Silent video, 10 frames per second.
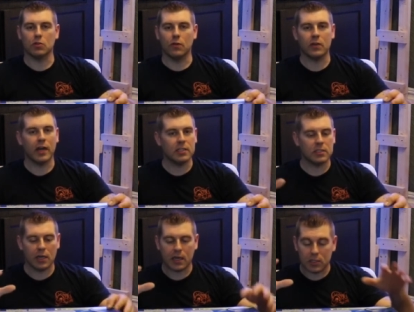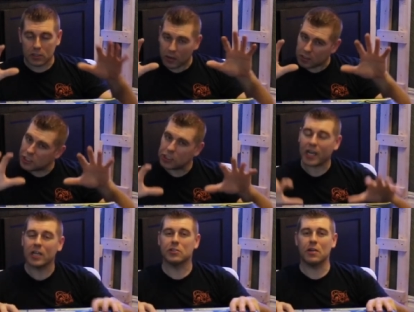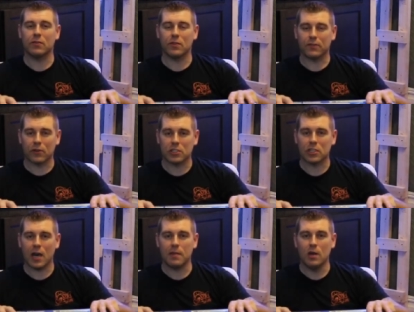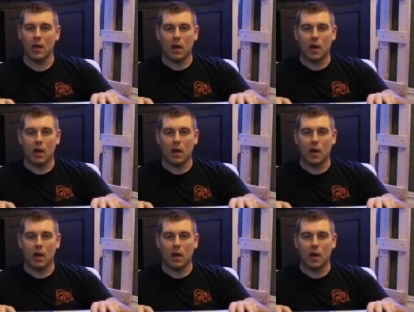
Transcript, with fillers: So if you guys uh, are just checking this out for the first time,